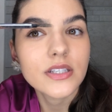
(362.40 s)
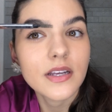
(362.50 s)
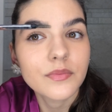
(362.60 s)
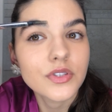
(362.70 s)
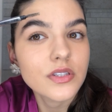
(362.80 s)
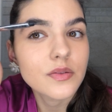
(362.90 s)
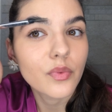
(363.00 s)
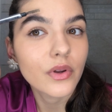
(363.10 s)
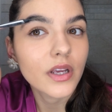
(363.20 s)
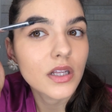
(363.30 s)
I'm just
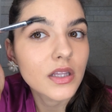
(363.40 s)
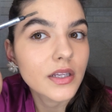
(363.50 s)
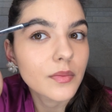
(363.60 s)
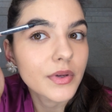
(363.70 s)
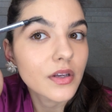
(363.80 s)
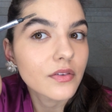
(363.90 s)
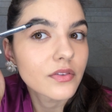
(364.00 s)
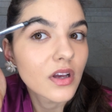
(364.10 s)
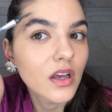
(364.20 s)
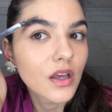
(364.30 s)
putting a little bit of
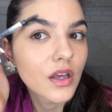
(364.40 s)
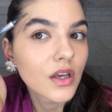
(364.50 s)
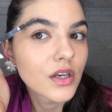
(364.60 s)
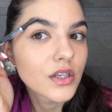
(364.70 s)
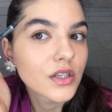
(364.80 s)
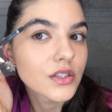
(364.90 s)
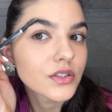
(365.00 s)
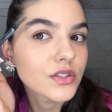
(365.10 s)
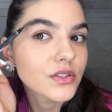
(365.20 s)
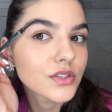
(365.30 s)

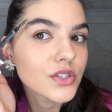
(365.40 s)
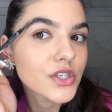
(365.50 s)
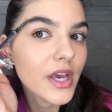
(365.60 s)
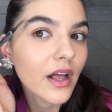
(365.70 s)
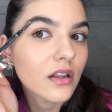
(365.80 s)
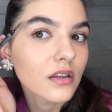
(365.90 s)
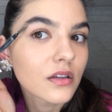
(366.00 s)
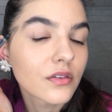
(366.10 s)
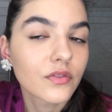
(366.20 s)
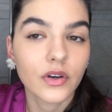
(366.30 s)
gel
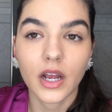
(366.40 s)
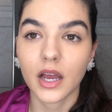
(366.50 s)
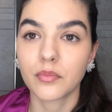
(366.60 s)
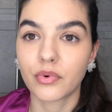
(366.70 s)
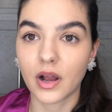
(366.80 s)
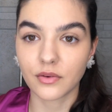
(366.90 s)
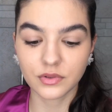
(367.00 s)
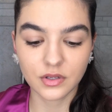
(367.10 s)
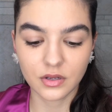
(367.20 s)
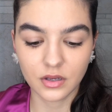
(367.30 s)
for
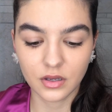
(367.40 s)
eyebrows.